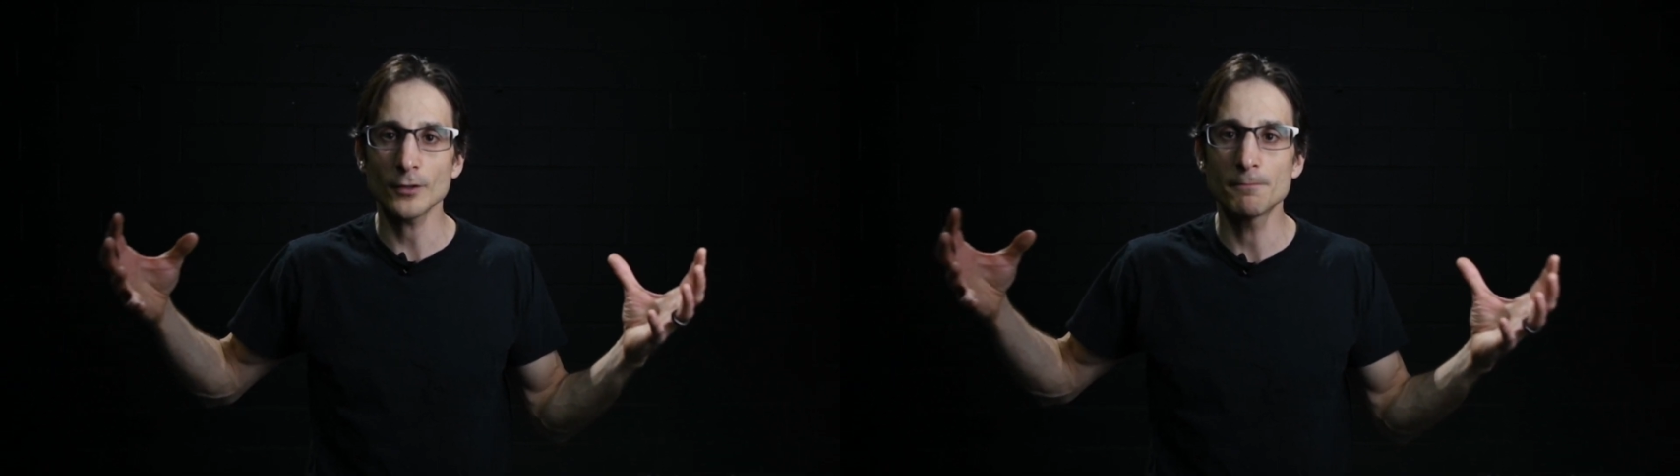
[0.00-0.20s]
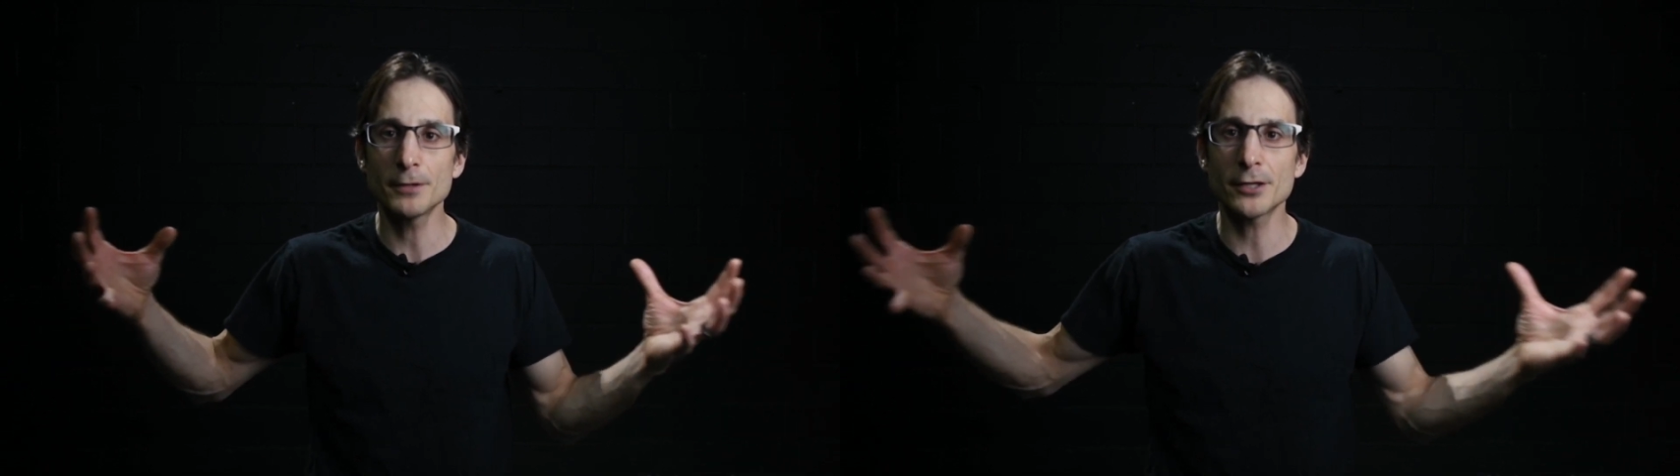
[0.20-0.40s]

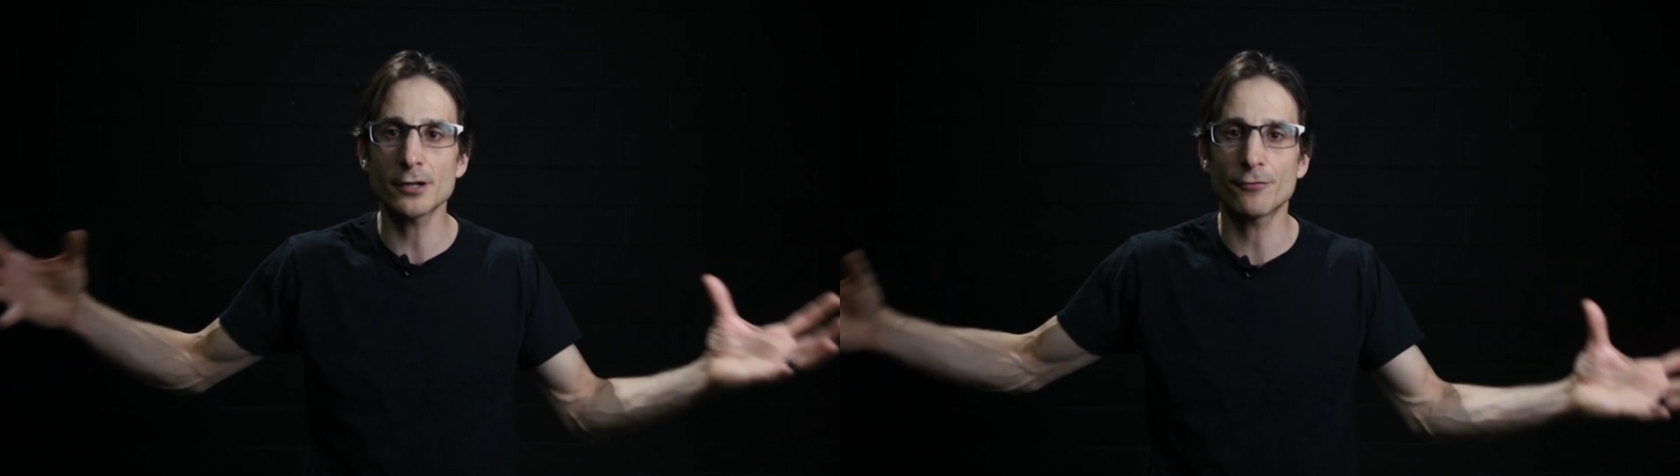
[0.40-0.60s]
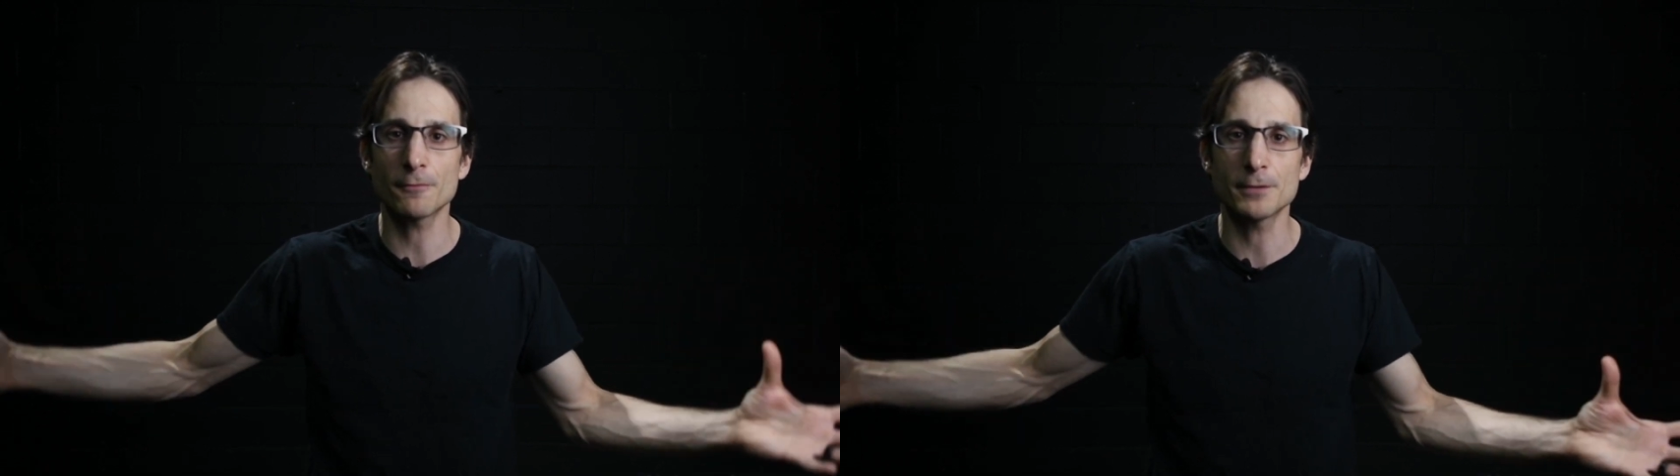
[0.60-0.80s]
Be there
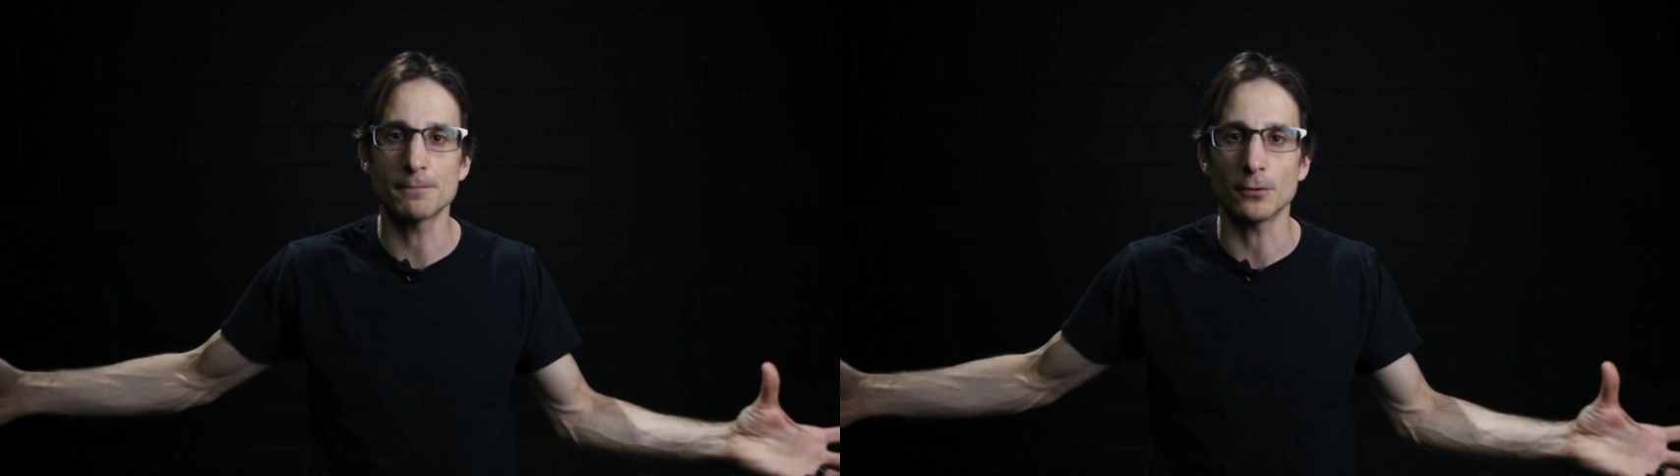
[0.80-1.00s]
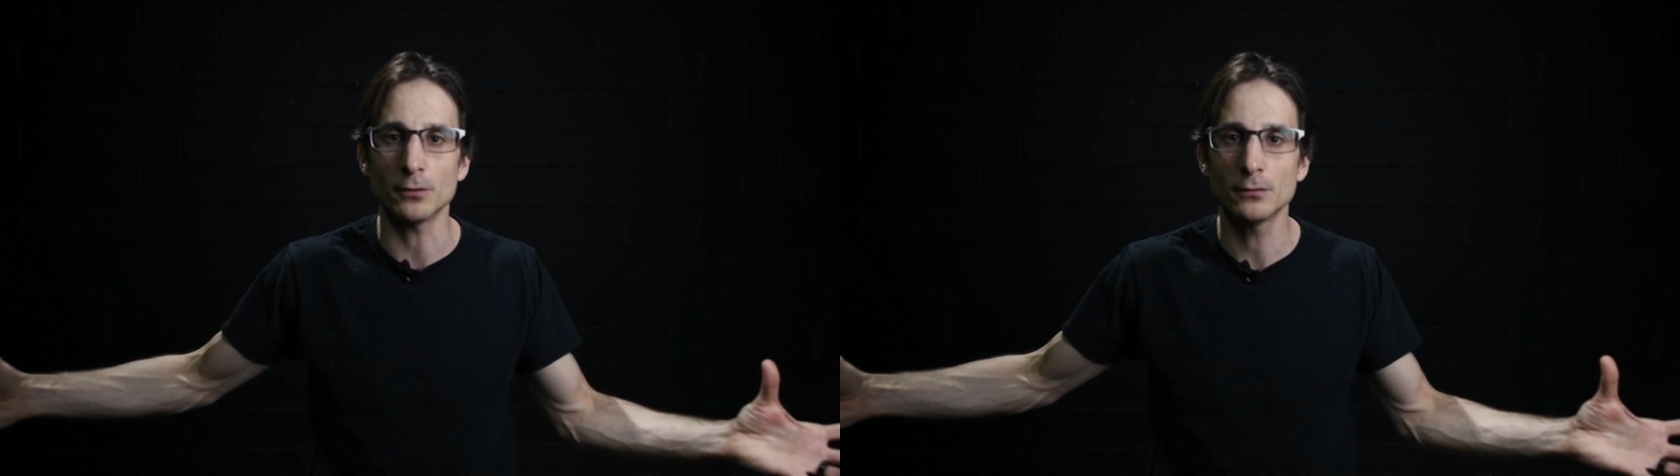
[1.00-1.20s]
for
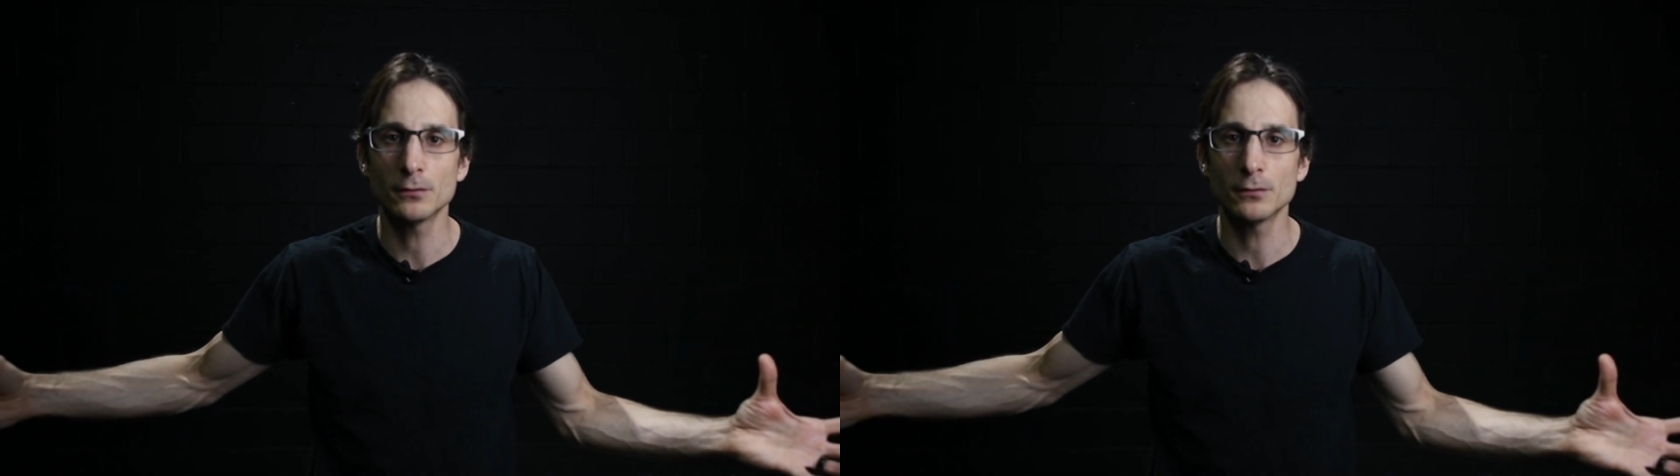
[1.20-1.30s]
people.